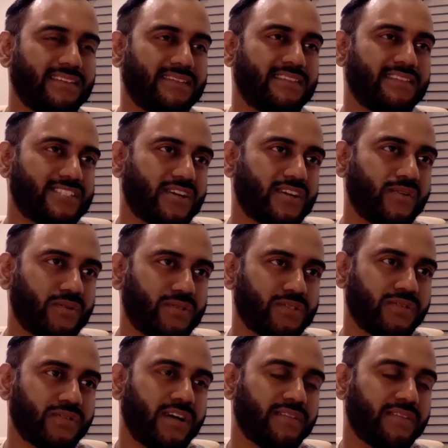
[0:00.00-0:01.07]
He's the
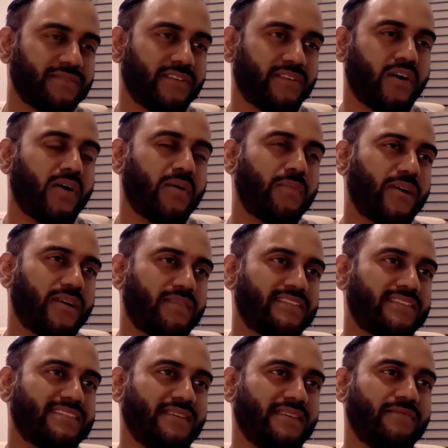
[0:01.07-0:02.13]
shareholder of. They're all
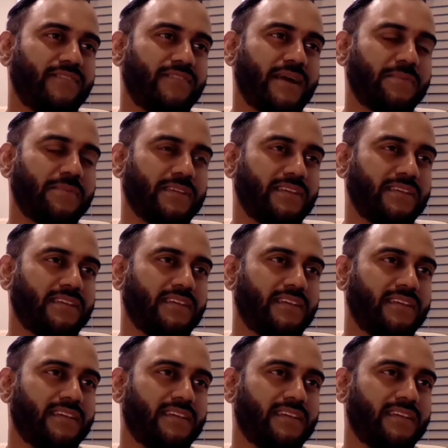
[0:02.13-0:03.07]
part of the same family.